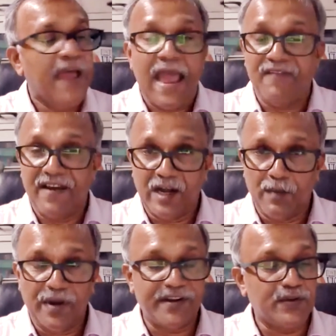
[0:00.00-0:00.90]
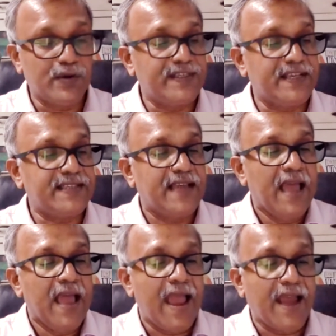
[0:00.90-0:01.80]
available resources
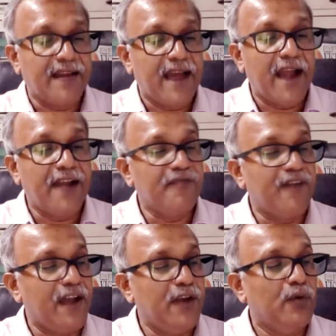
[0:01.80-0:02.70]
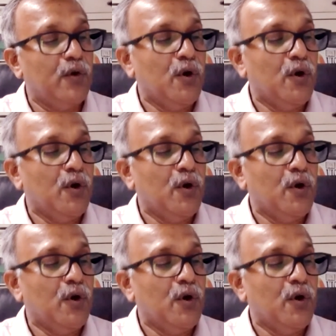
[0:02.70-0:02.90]
and adding value